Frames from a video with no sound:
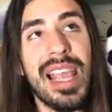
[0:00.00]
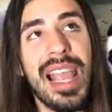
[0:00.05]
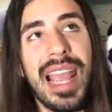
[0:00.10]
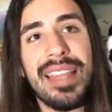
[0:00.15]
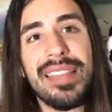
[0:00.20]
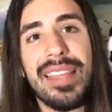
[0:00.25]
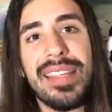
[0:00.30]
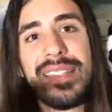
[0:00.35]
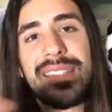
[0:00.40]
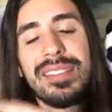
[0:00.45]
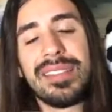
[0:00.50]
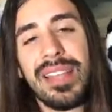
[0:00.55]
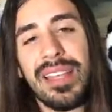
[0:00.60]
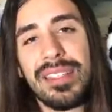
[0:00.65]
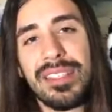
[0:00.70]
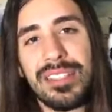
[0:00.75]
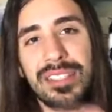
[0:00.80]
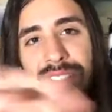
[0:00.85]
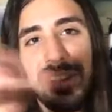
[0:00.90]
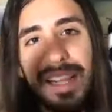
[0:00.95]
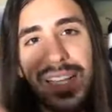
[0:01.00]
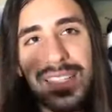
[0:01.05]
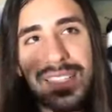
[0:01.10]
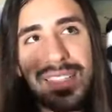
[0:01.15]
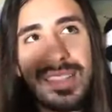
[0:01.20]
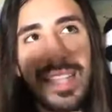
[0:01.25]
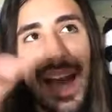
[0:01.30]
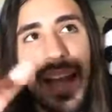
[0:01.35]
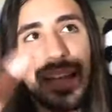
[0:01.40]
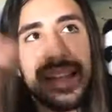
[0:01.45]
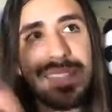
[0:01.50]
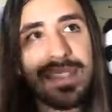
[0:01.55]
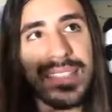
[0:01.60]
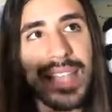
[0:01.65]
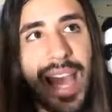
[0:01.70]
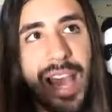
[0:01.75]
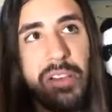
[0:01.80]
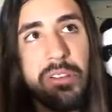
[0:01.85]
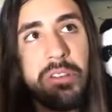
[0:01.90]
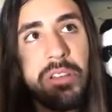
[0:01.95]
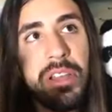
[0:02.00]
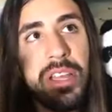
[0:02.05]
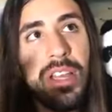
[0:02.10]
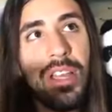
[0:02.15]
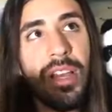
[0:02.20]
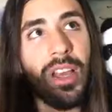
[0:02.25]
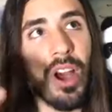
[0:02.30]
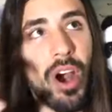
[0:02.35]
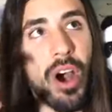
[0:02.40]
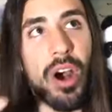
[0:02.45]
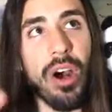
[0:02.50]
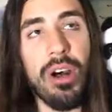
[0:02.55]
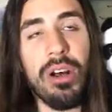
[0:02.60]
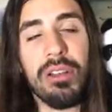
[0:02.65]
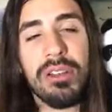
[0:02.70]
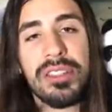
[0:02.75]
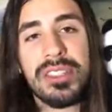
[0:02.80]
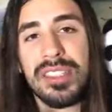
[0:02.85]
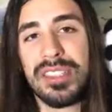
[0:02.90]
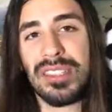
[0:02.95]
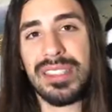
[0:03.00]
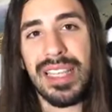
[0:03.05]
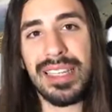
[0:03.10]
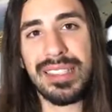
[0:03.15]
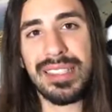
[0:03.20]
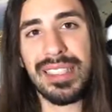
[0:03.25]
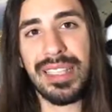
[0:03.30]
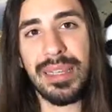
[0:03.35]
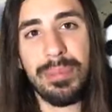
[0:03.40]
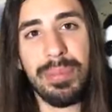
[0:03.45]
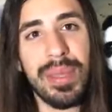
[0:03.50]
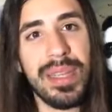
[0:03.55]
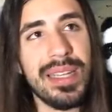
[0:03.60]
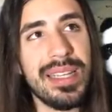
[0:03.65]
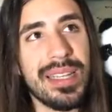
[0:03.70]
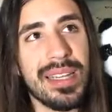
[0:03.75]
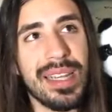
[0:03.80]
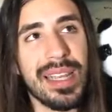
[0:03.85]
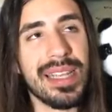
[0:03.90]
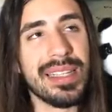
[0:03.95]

and then censor and silence out all dissenting opinion.